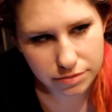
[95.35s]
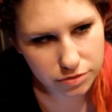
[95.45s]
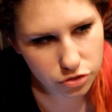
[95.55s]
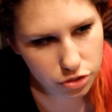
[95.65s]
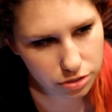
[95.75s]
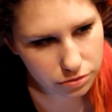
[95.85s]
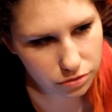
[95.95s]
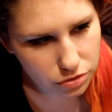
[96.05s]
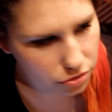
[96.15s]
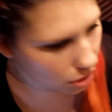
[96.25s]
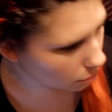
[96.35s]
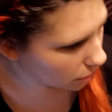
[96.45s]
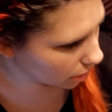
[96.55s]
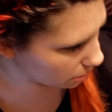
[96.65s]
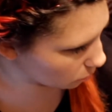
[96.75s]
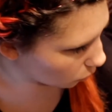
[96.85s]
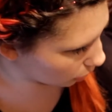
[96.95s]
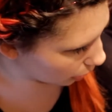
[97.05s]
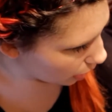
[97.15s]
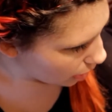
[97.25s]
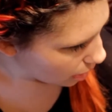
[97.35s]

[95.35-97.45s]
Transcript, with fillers: just don't anymore.